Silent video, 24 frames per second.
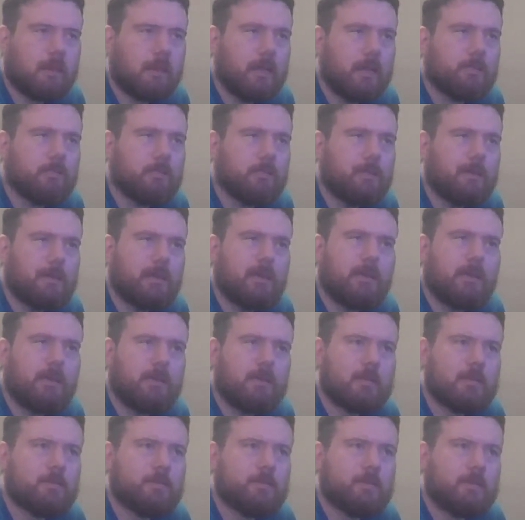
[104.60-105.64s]
bit
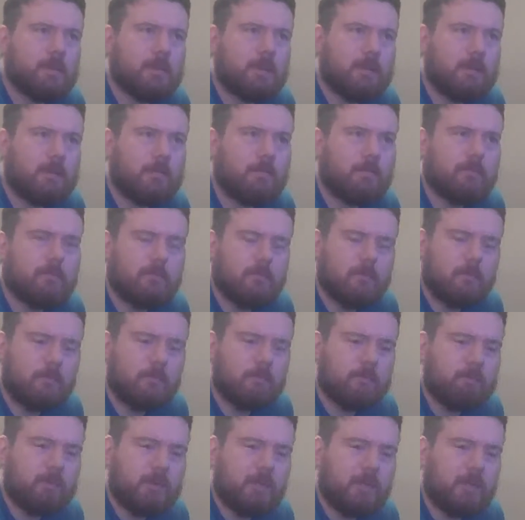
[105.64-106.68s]
disappointed,
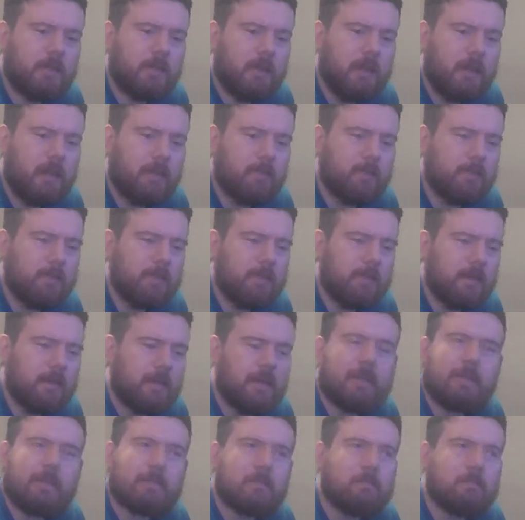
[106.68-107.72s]
but I'm
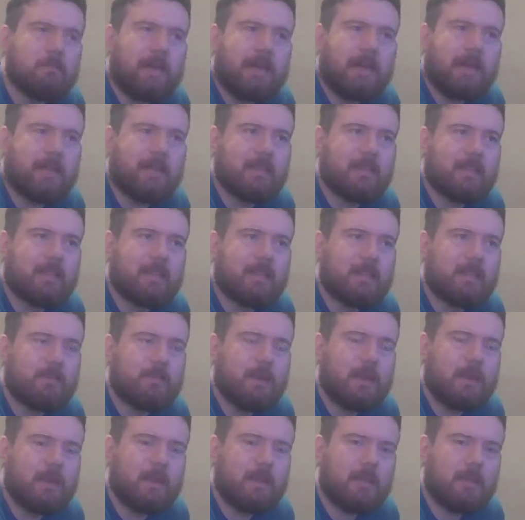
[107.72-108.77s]
not as mad as I
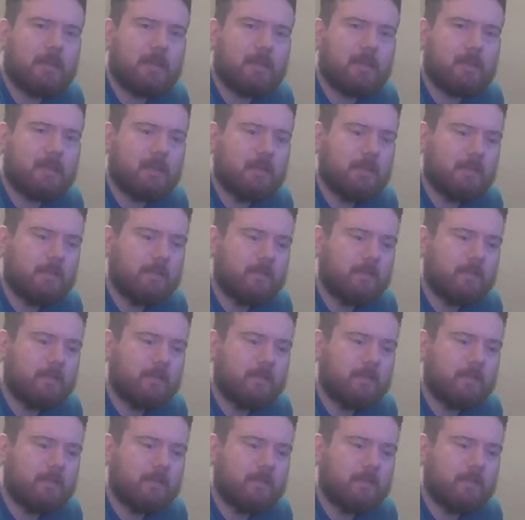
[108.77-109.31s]
expected it to be.